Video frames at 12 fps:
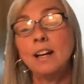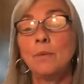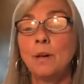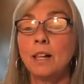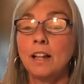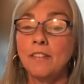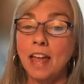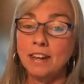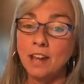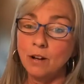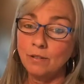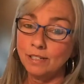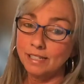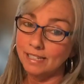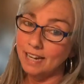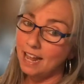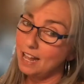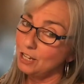Well, on that note,
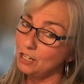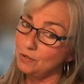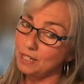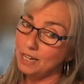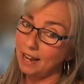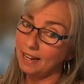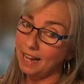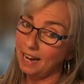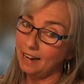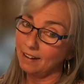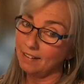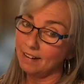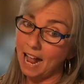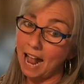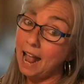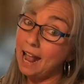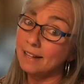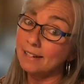you take care.
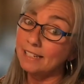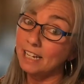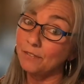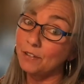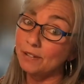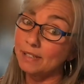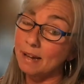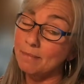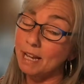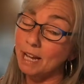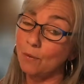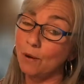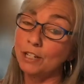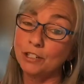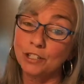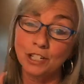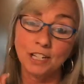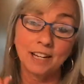And if you send me a
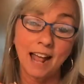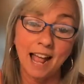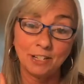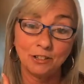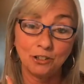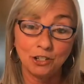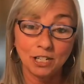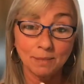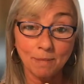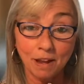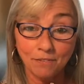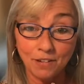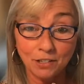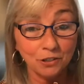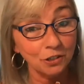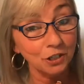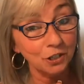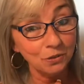question, I just might
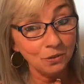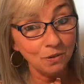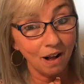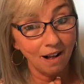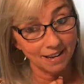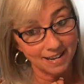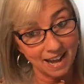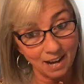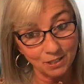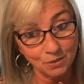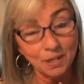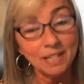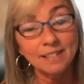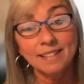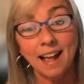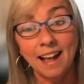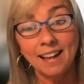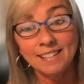feature you on next
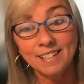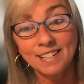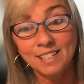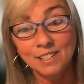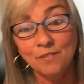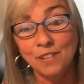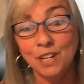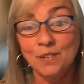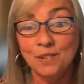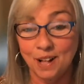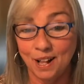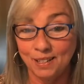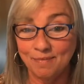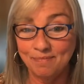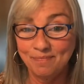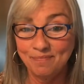week's Ask Annissa video column.